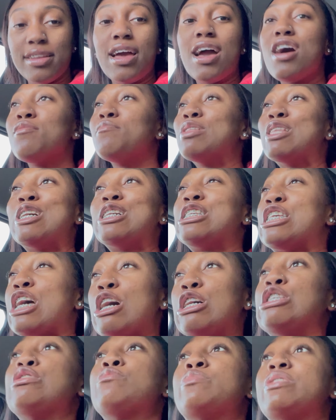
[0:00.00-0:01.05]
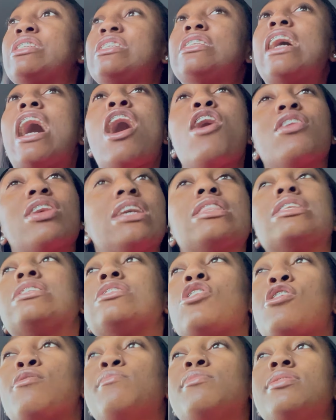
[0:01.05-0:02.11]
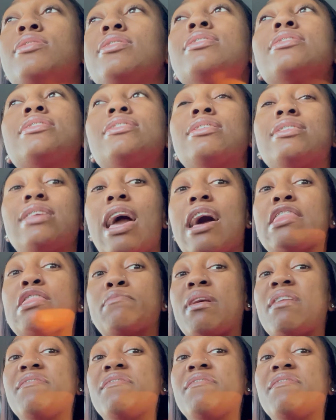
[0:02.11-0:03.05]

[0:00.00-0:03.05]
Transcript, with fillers: Now I'm a little salty, but I'll get the Starbucks after my